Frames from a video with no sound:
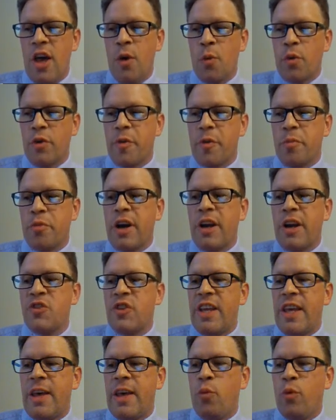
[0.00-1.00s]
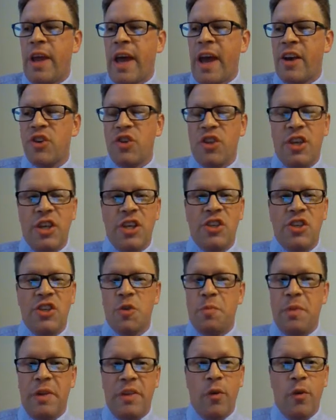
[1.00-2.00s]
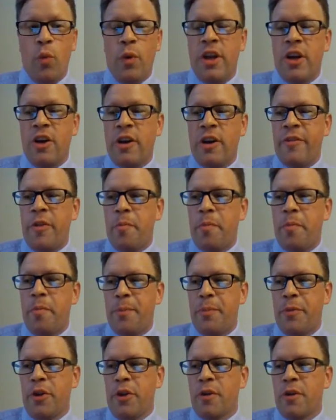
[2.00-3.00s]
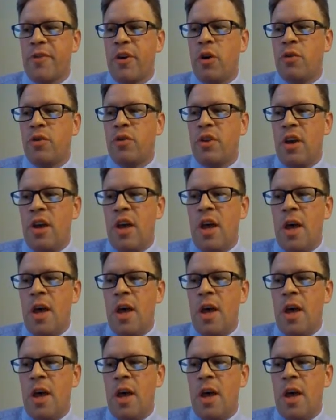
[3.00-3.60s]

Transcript: where the president would actually just be the winner of the popular vote.